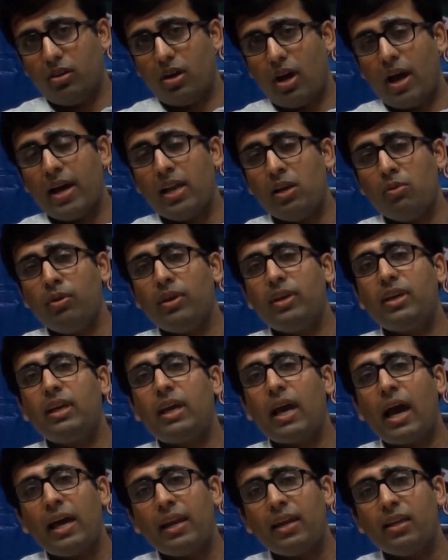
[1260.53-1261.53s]
I'll be
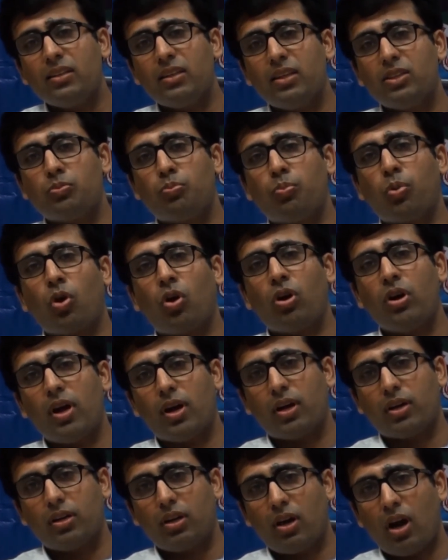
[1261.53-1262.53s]
carrying this
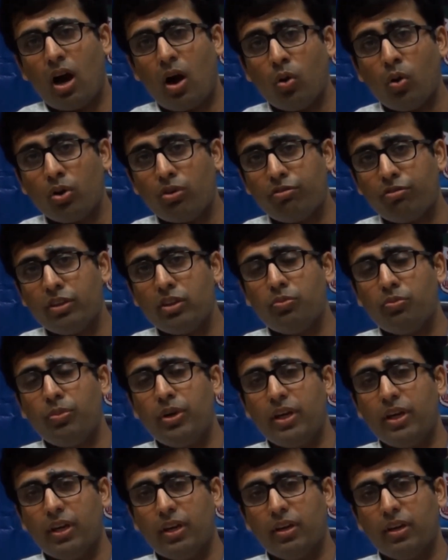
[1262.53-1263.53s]
product out with
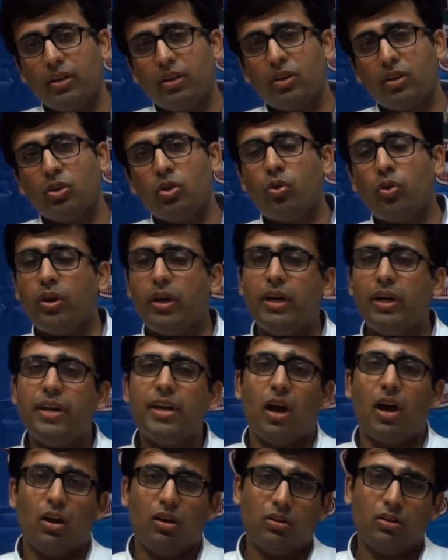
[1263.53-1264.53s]
me to
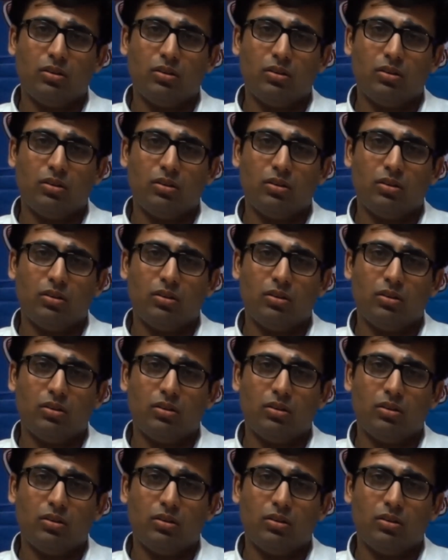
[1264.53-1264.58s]
India.